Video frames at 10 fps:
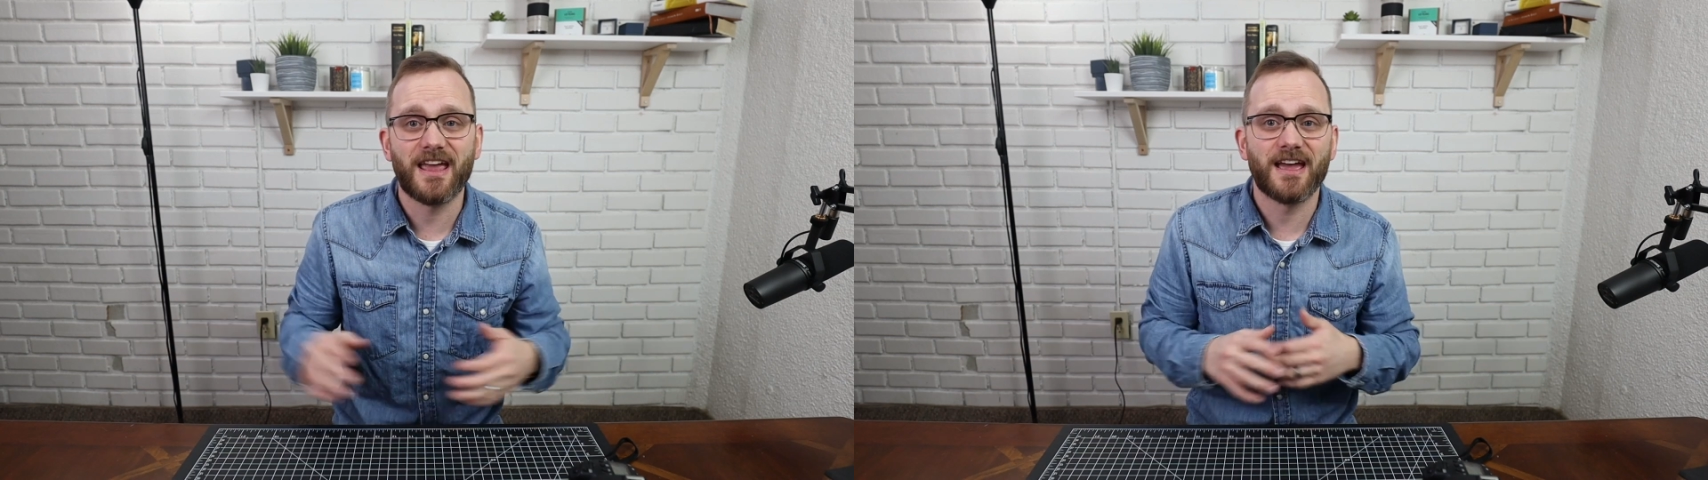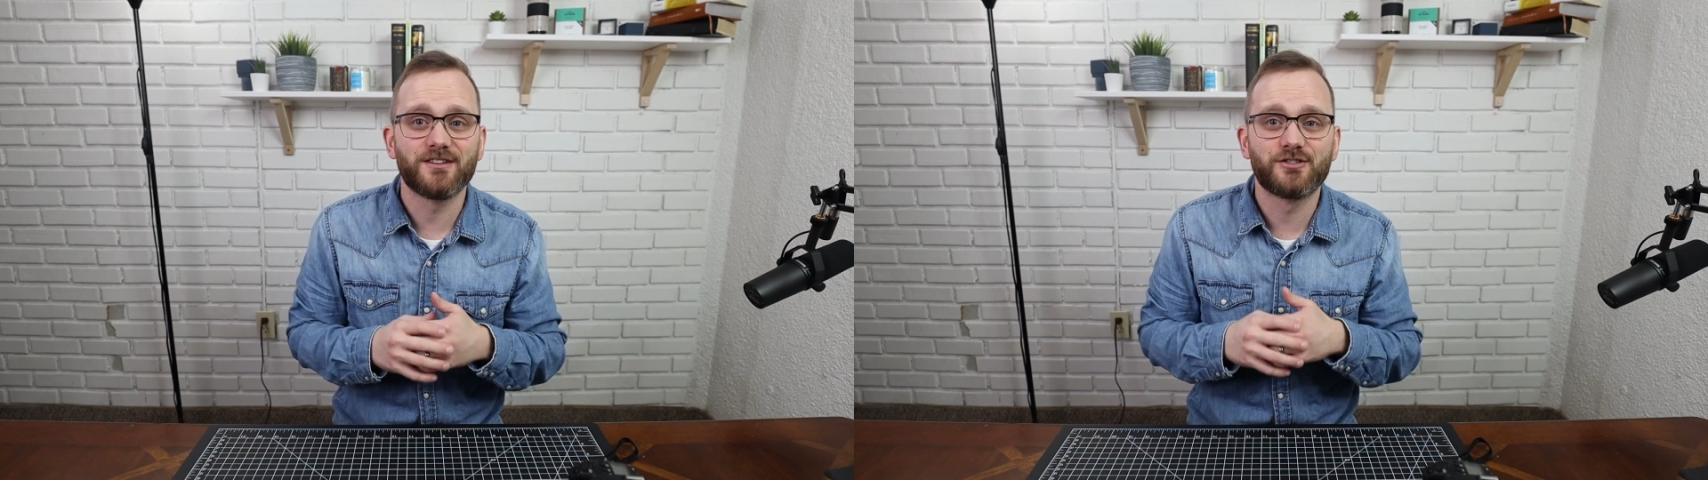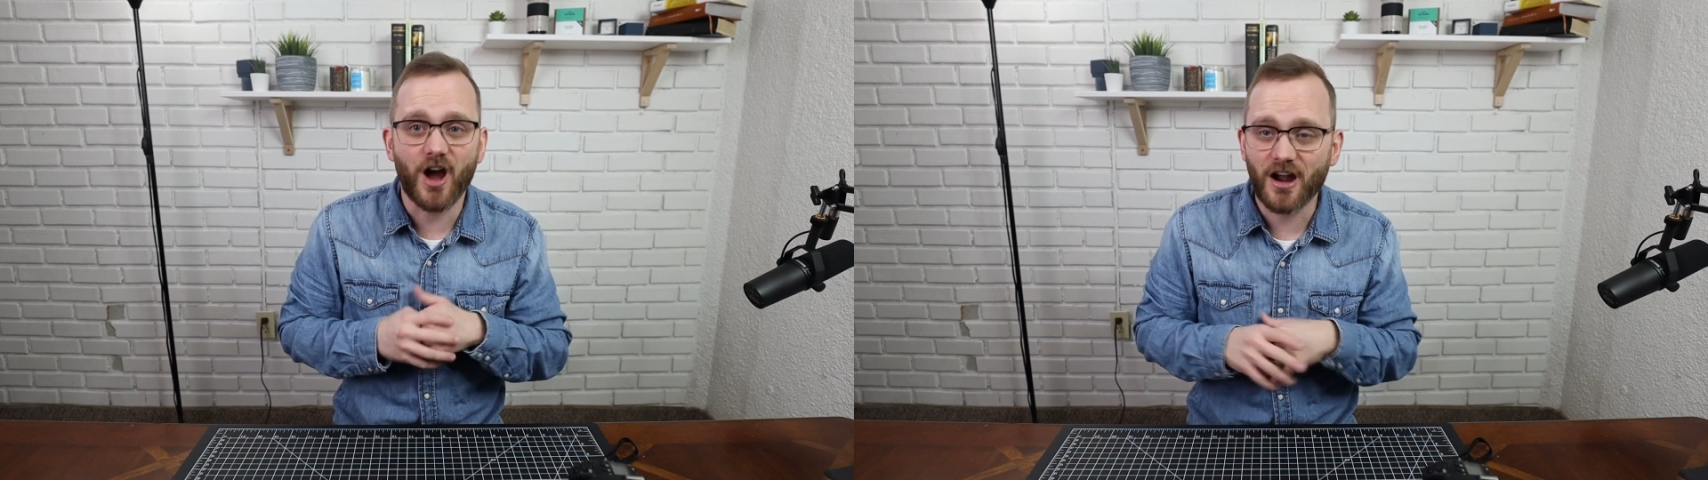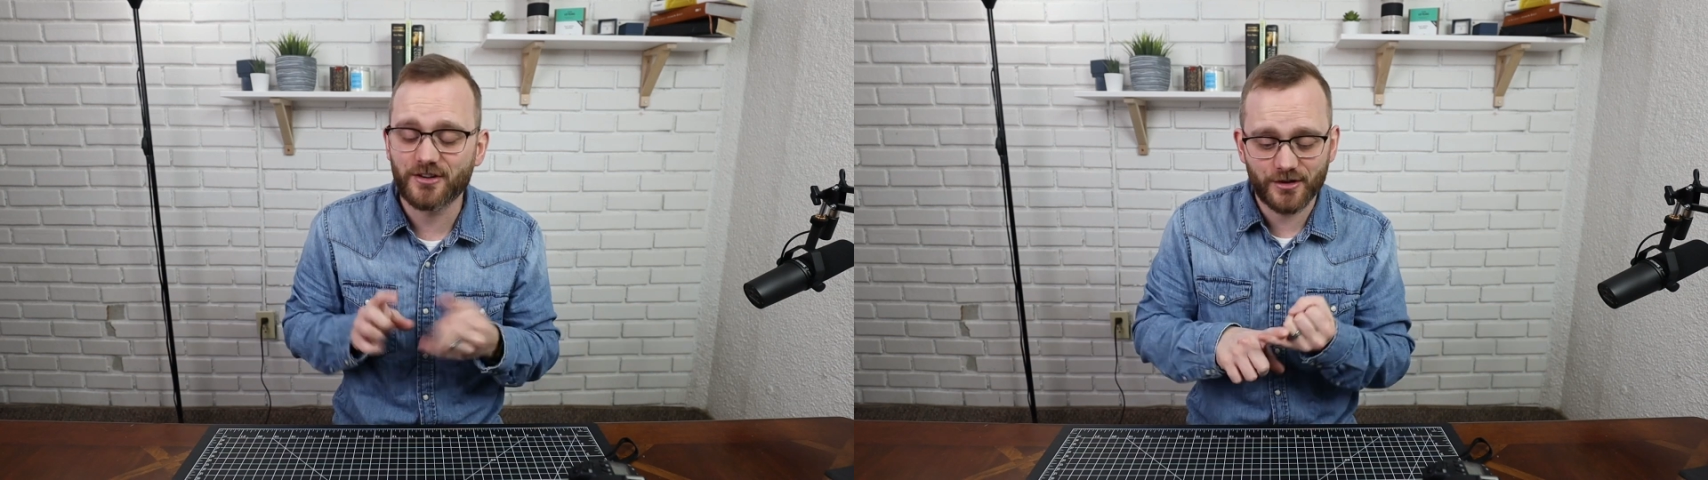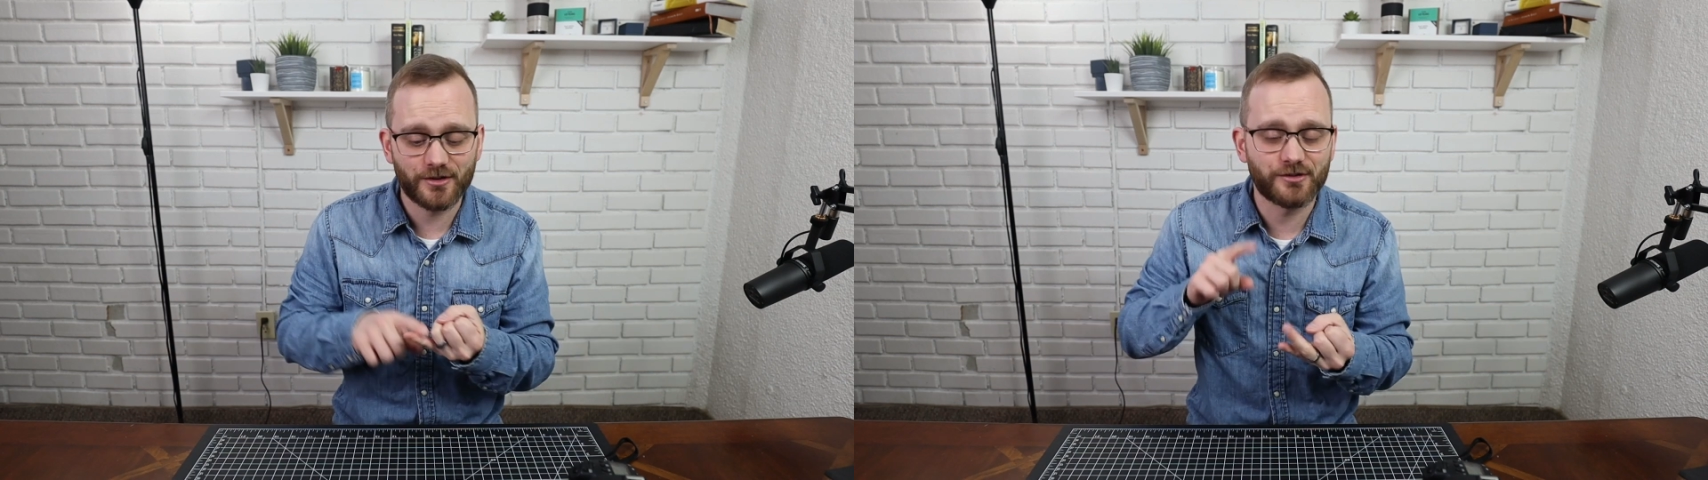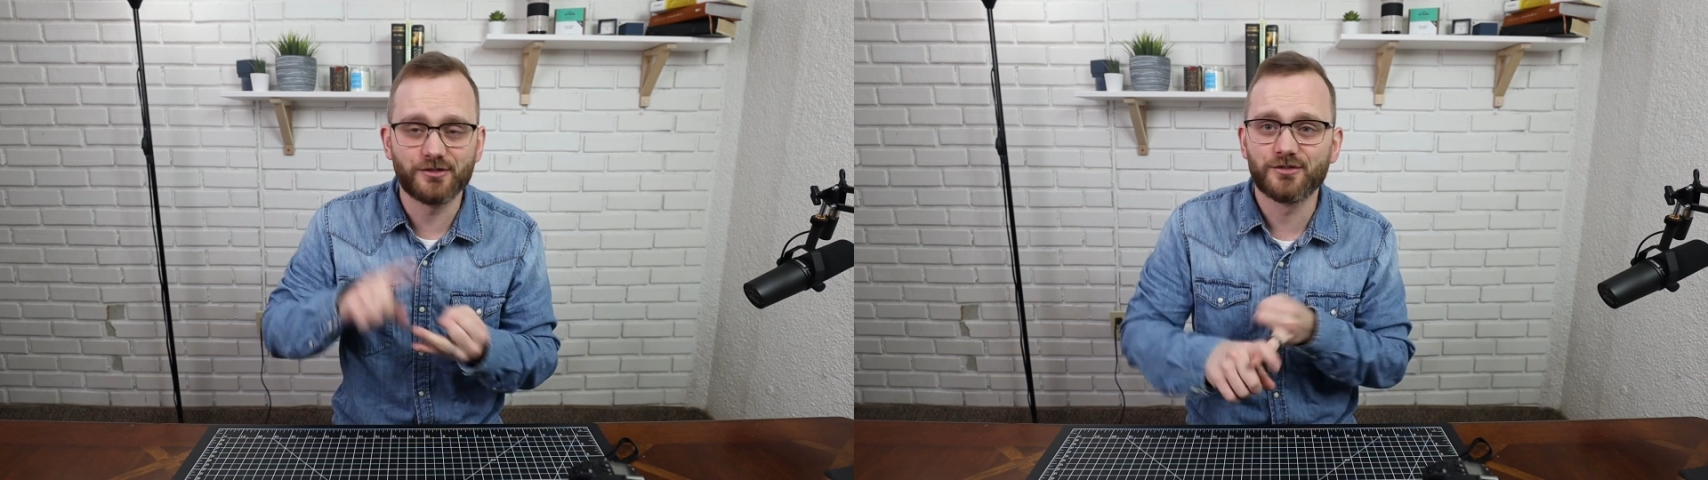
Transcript: and doctors,